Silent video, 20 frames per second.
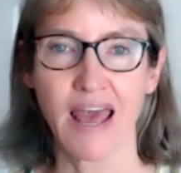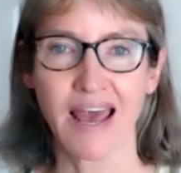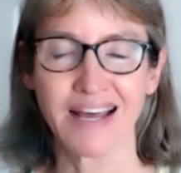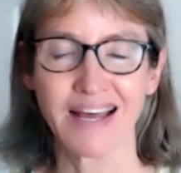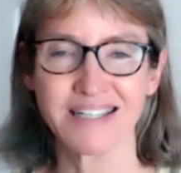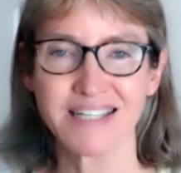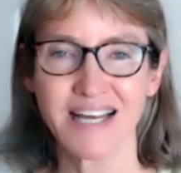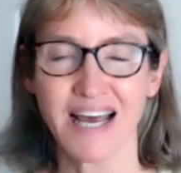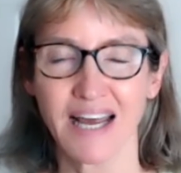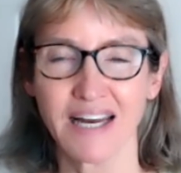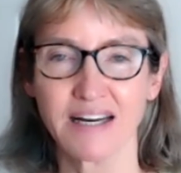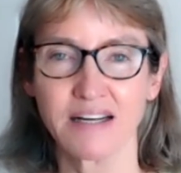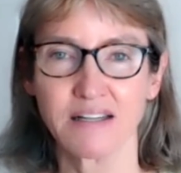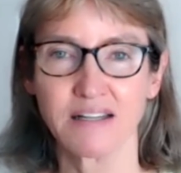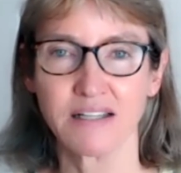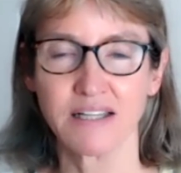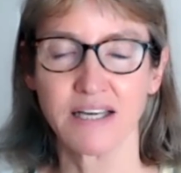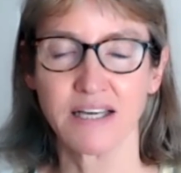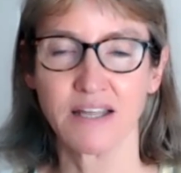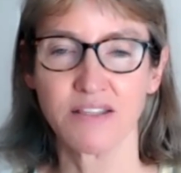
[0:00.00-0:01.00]
And
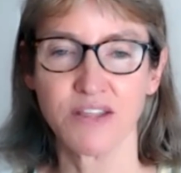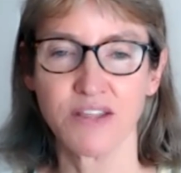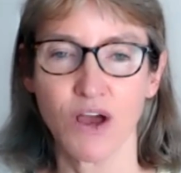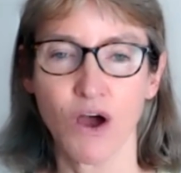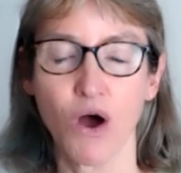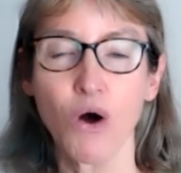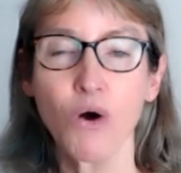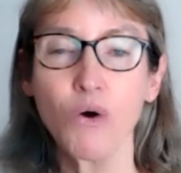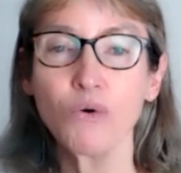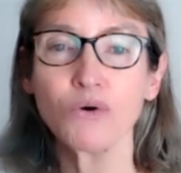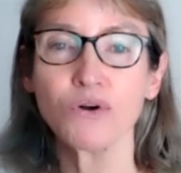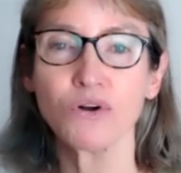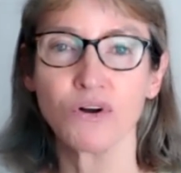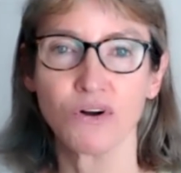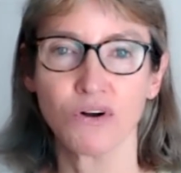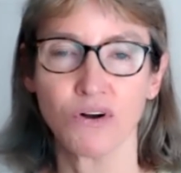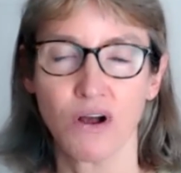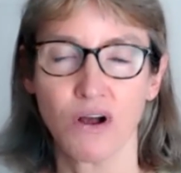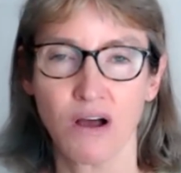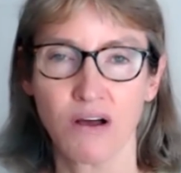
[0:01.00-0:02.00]
technically the
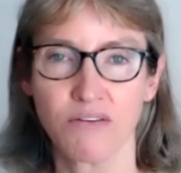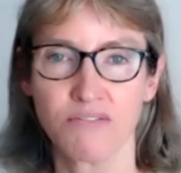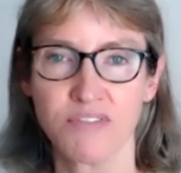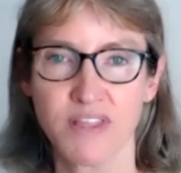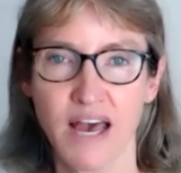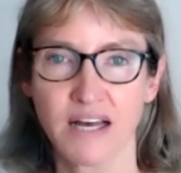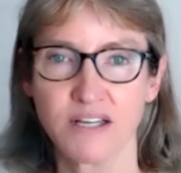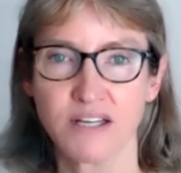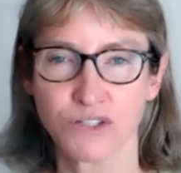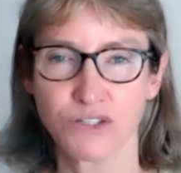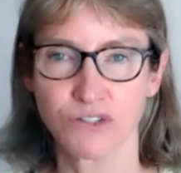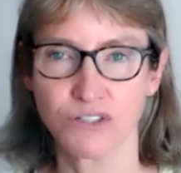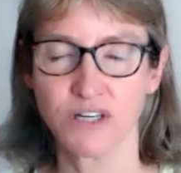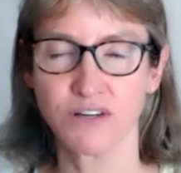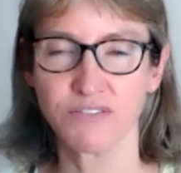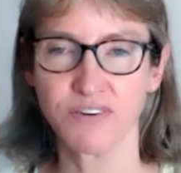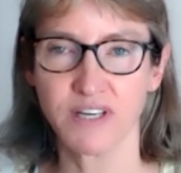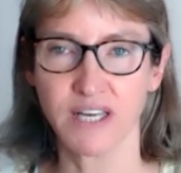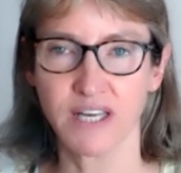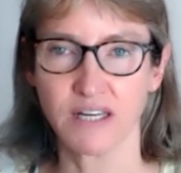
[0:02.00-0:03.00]
owner of that
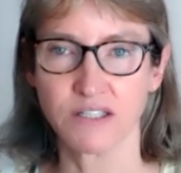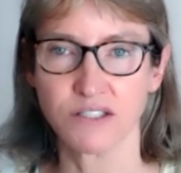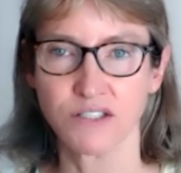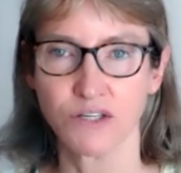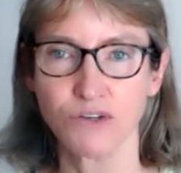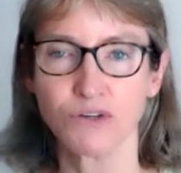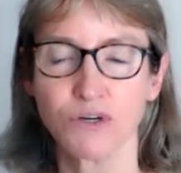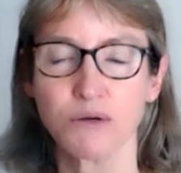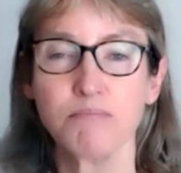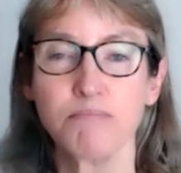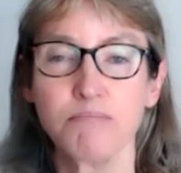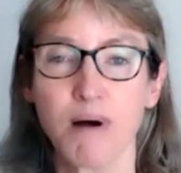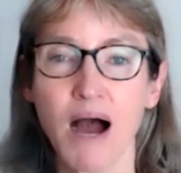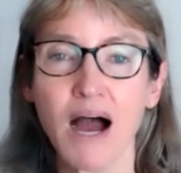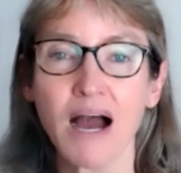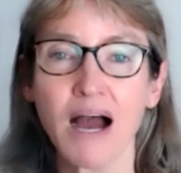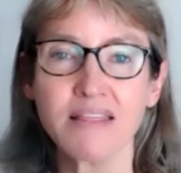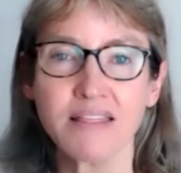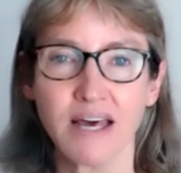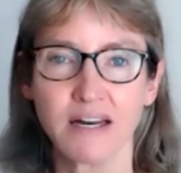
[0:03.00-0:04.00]
certificate, so you can
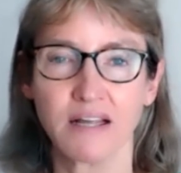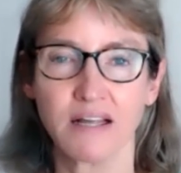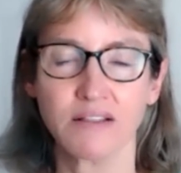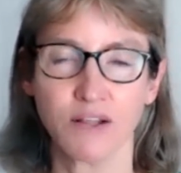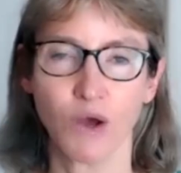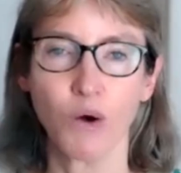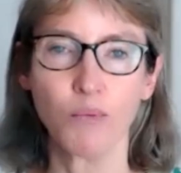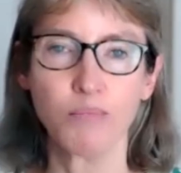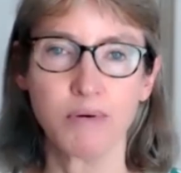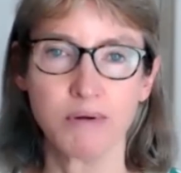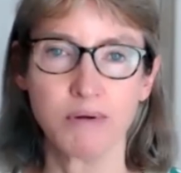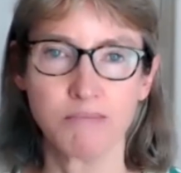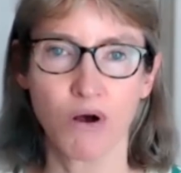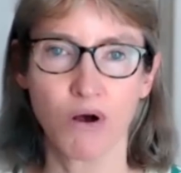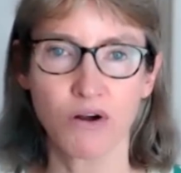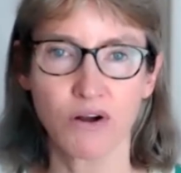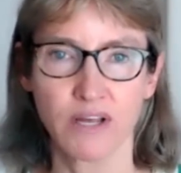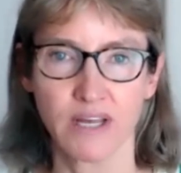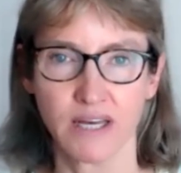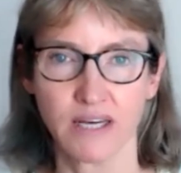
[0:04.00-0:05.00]
buy that on the open
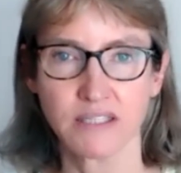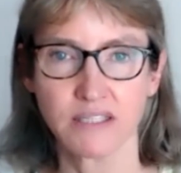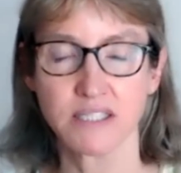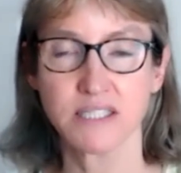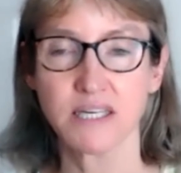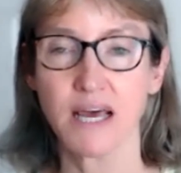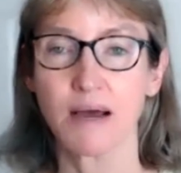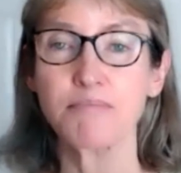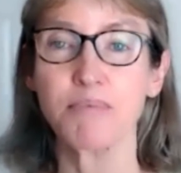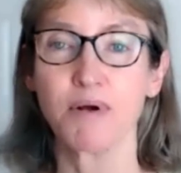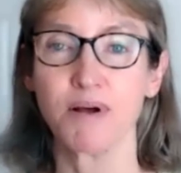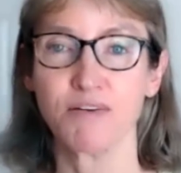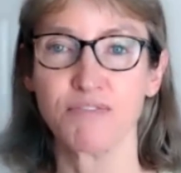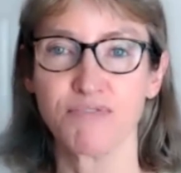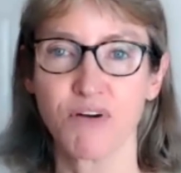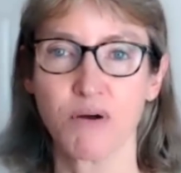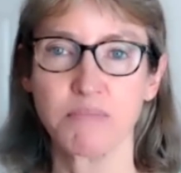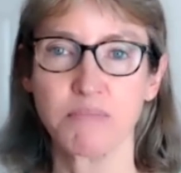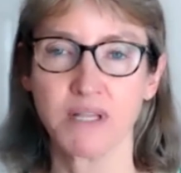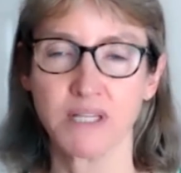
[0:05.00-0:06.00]
market separate
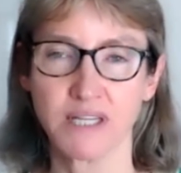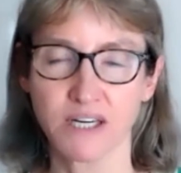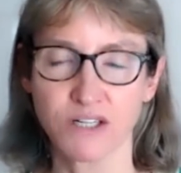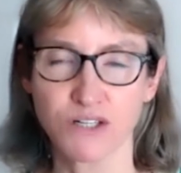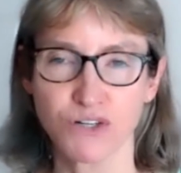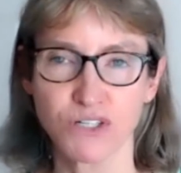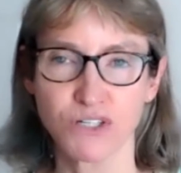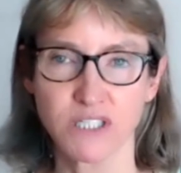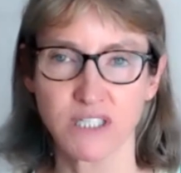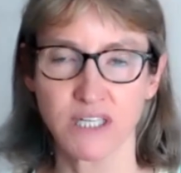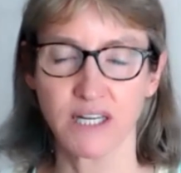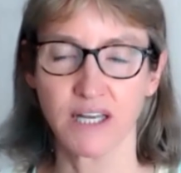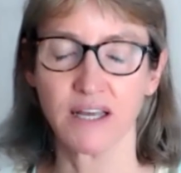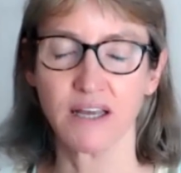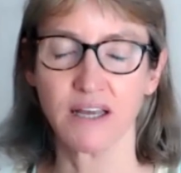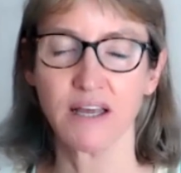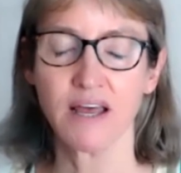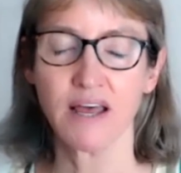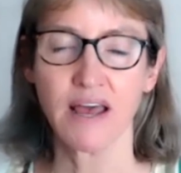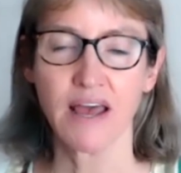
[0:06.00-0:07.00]
from the
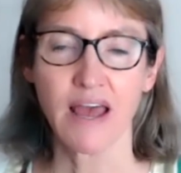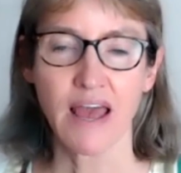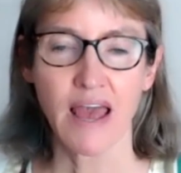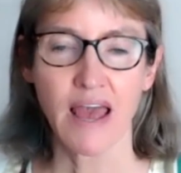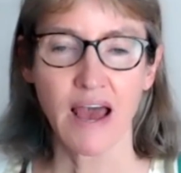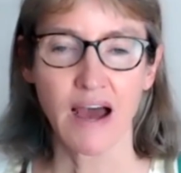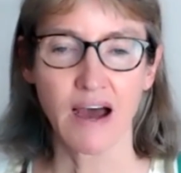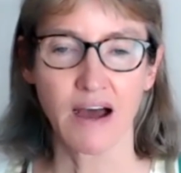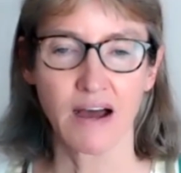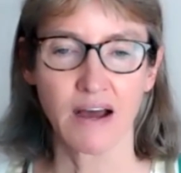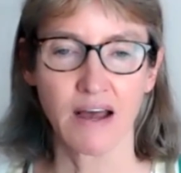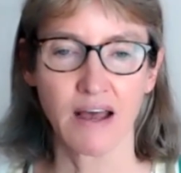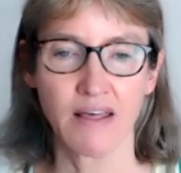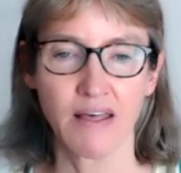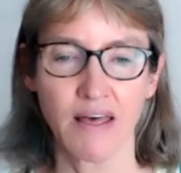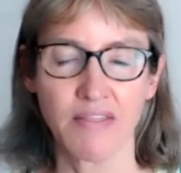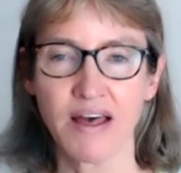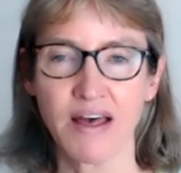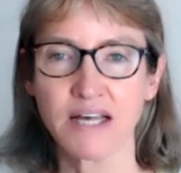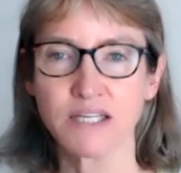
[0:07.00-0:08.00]
electricity,
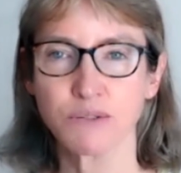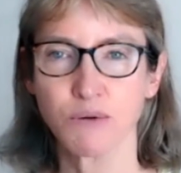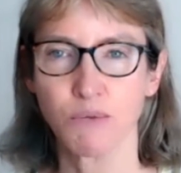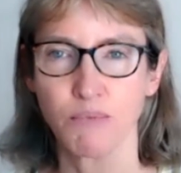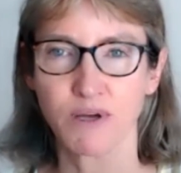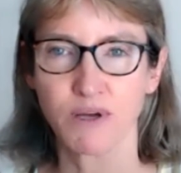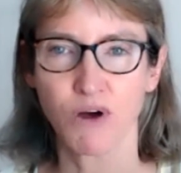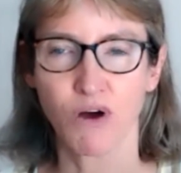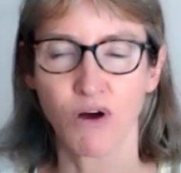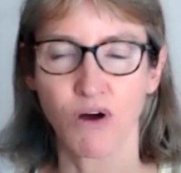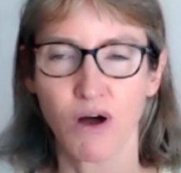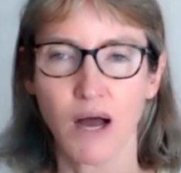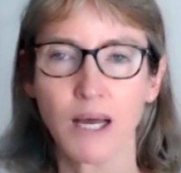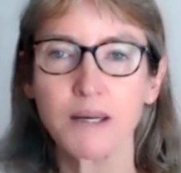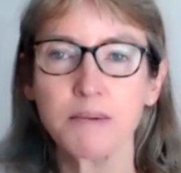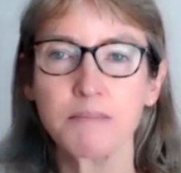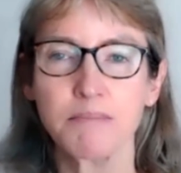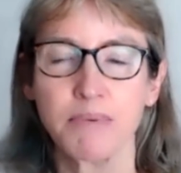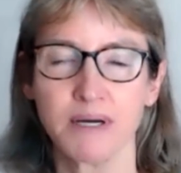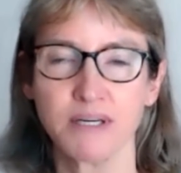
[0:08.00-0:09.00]
and that's what we call
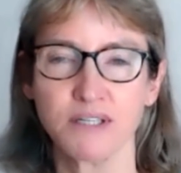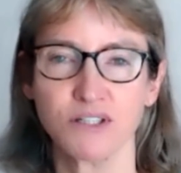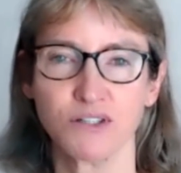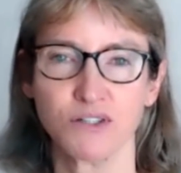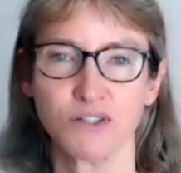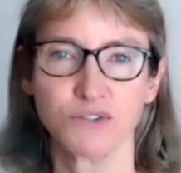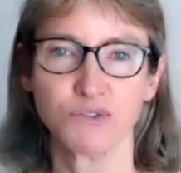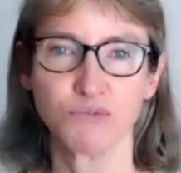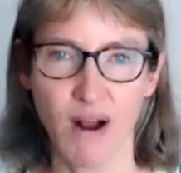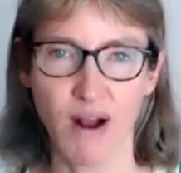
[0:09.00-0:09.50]
unbundled